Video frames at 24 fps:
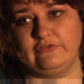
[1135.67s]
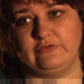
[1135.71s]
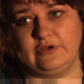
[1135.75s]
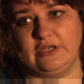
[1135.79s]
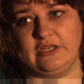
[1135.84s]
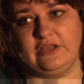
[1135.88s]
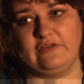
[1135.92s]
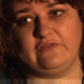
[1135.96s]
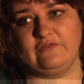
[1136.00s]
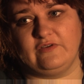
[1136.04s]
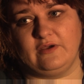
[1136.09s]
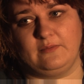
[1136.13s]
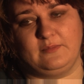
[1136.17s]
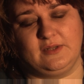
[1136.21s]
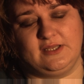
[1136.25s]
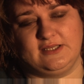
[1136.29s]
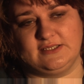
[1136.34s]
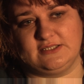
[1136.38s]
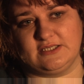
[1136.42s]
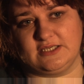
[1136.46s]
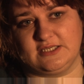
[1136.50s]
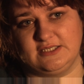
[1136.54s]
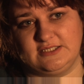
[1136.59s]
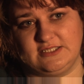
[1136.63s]
for any family
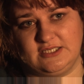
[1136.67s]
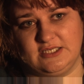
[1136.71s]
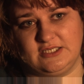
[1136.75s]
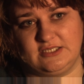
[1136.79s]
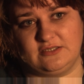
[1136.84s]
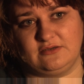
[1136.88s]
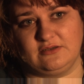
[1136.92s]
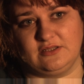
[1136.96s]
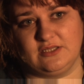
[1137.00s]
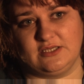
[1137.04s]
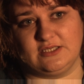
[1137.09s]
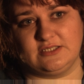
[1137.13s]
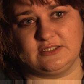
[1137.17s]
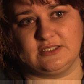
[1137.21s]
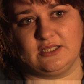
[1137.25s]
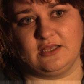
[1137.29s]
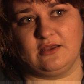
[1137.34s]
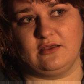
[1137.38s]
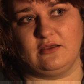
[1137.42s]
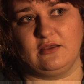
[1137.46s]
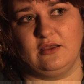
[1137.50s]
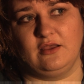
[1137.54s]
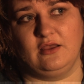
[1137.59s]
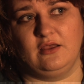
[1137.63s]
that's considering this,
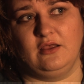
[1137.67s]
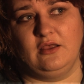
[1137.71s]
that